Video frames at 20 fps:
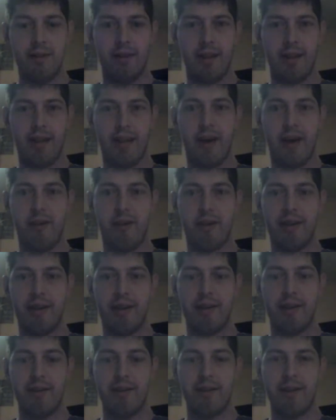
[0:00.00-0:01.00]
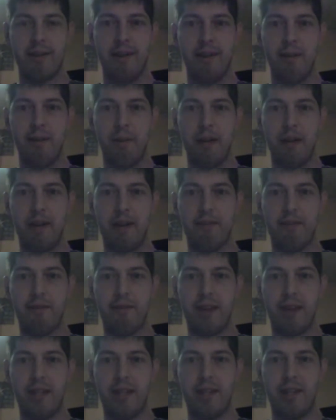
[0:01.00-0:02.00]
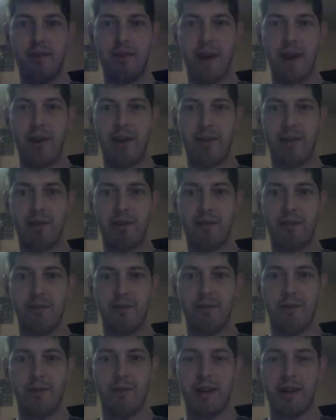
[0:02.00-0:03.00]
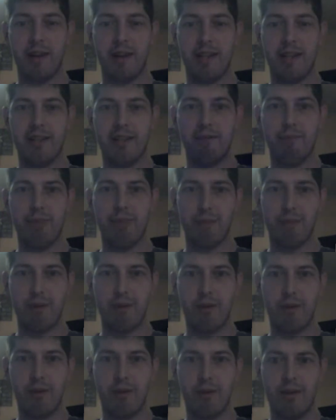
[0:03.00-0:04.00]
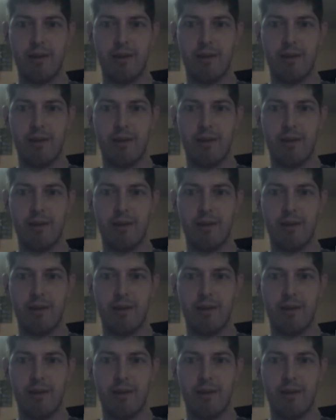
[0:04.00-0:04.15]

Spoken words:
Like how to pick a venue, how to organize it and promote it?